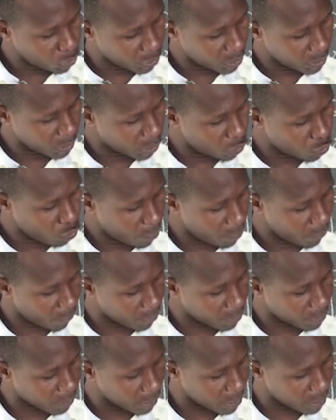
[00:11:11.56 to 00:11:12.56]
between the
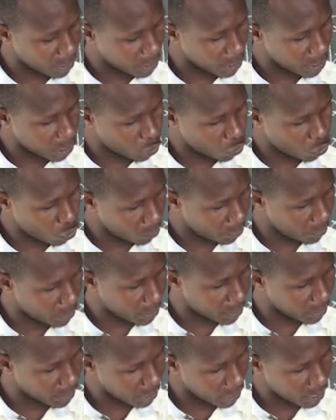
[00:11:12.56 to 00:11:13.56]
numerator and the
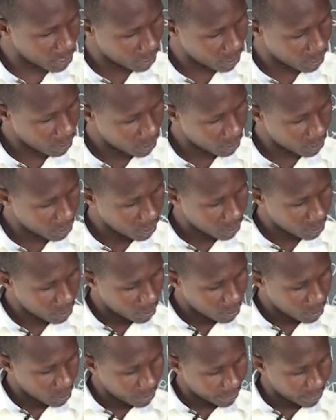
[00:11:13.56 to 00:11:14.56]
denominator,
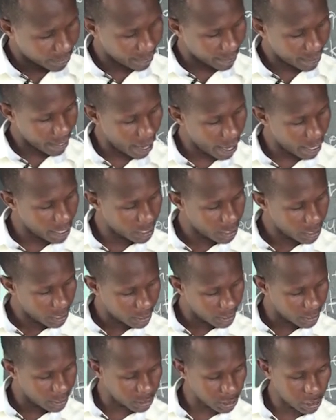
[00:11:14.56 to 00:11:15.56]
they
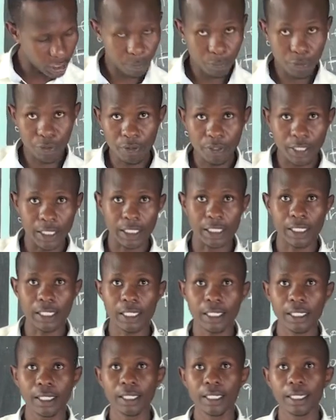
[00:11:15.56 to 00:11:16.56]
had the same
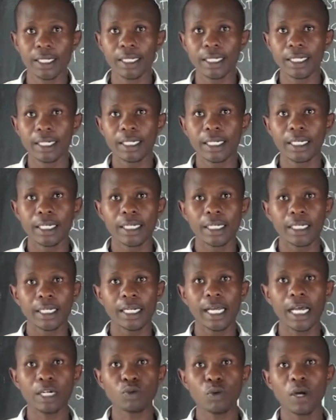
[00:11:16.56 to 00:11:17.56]
units.
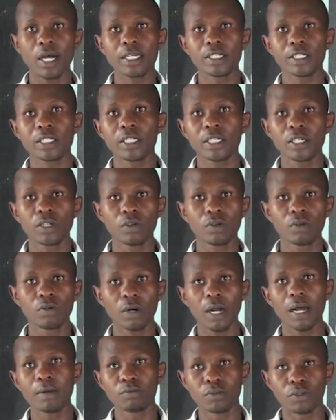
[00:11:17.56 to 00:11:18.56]
That was
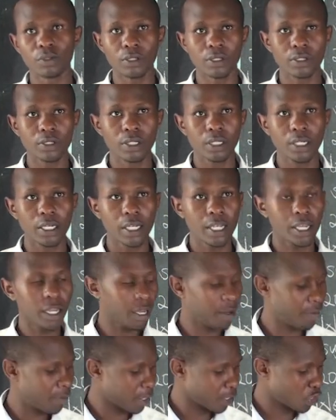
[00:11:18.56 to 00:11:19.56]
grams.
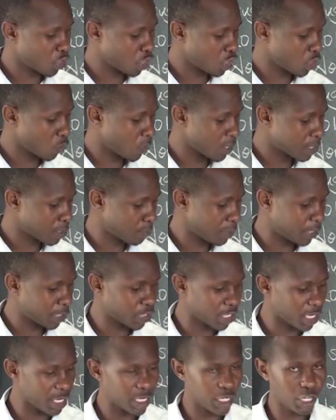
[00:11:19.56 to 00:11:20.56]
Everything was
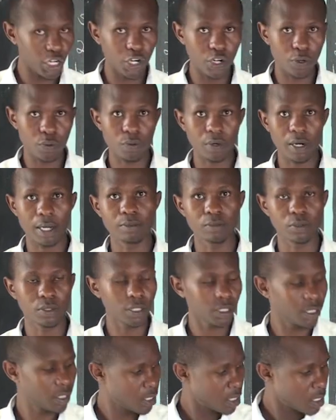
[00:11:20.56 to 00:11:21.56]
measured in
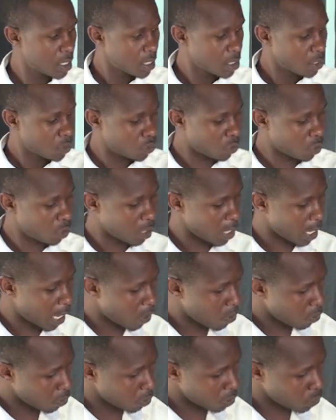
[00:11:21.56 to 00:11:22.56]
grams. So
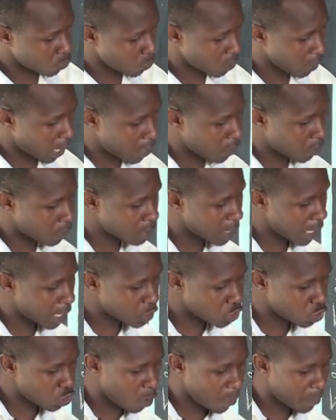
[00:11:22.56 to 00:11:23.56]
I will, not, I will
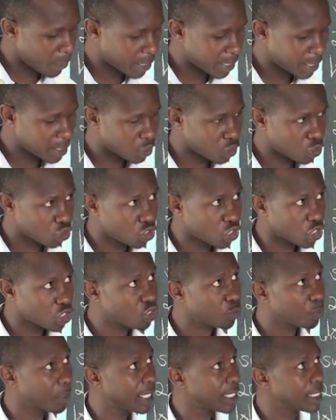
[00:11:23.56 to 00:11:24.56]
just copy this
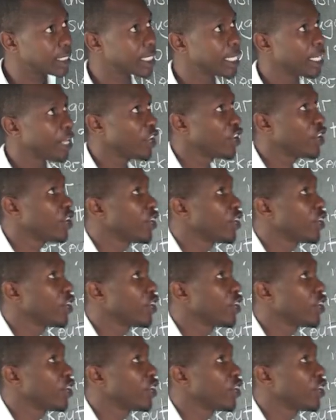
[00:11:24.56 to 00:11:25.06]
statement